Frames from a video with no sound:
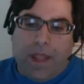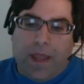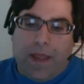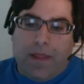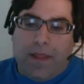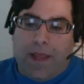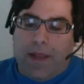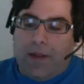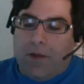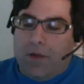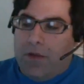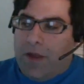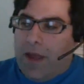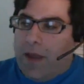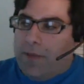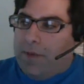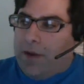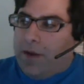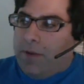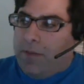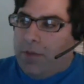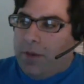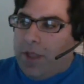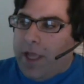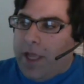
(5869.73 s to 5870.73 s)
and then you kept
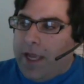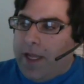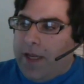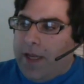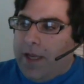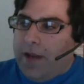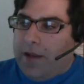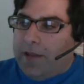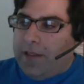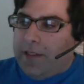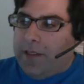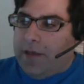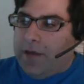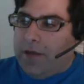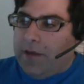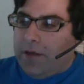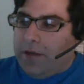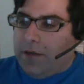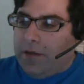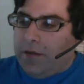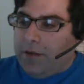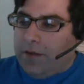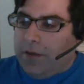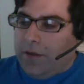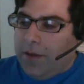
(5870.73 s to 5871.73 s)
complaining
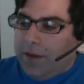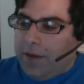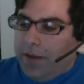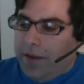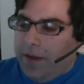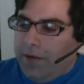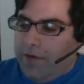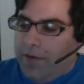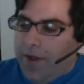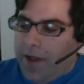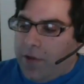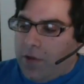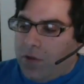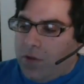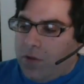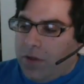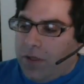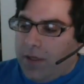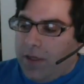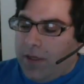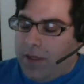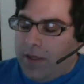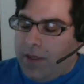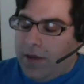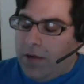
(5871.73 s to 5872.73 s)
until
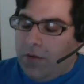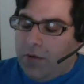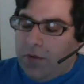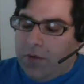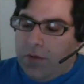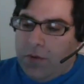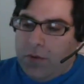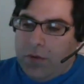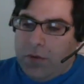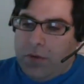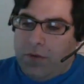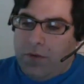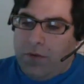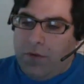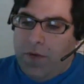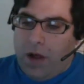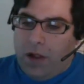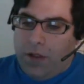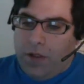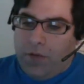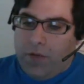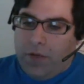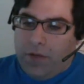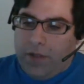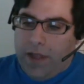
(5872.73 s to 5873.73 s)
eventually, there was the
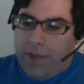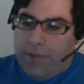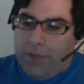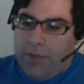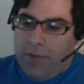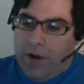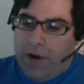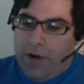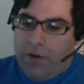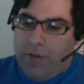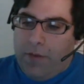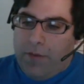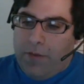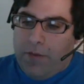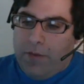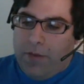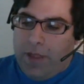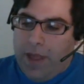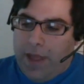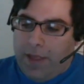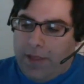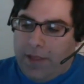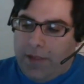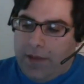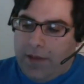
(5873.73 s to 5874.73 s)
fall of Aleppo. I remember
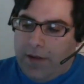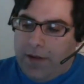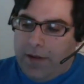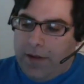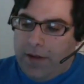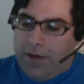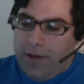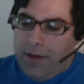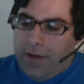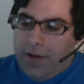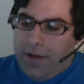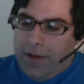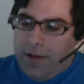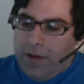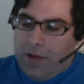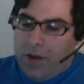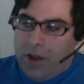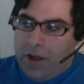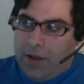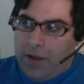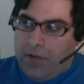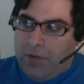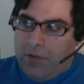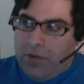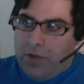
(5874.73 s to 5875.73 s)
that I
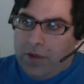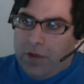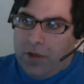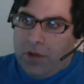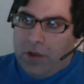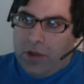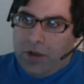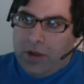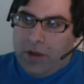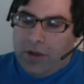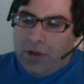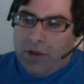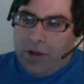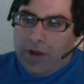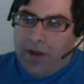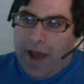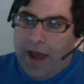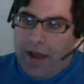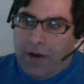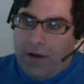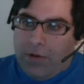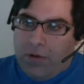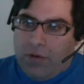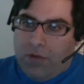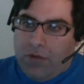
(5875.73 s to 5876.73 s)
think it was the
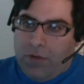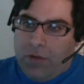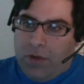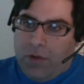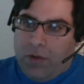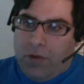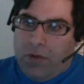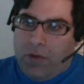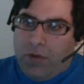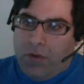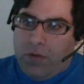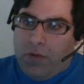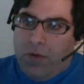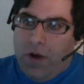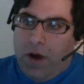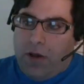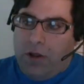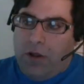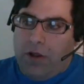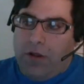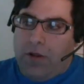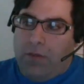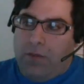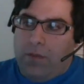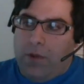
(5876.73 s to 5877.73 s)
Chicago Tribune or the
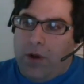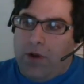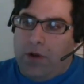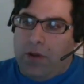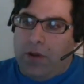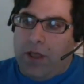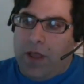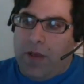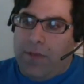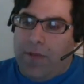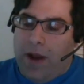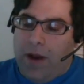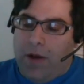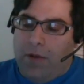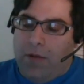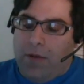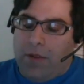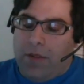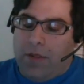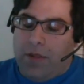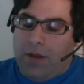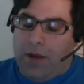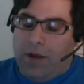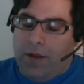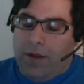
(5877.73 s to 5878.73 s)
Washington Post came out
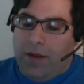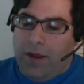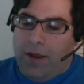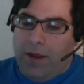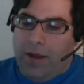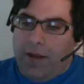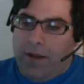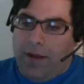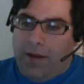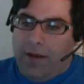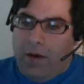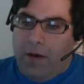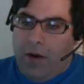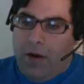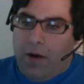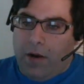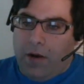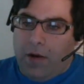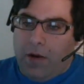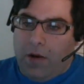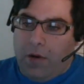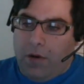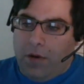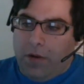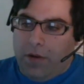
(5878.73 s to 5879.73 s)
with an
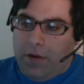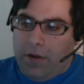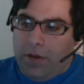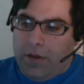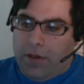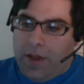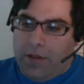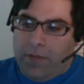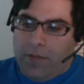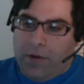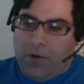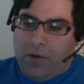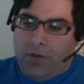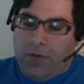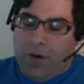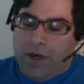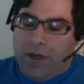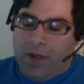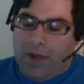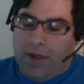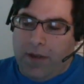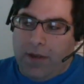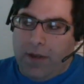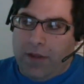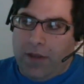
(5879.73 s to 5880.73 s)
article in December
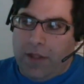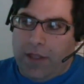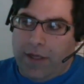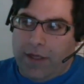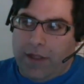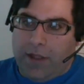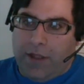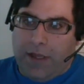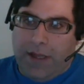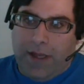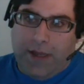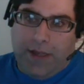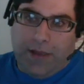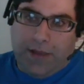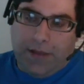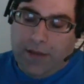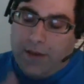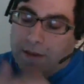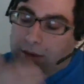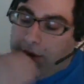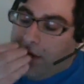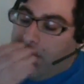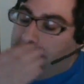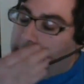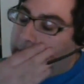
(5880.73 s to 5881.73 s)
2016
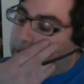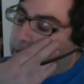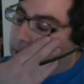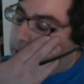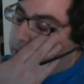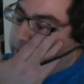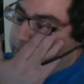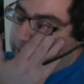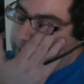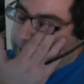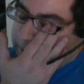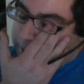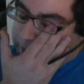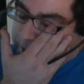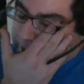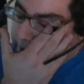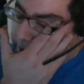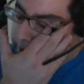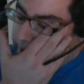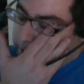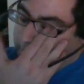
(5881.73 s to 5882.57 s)
when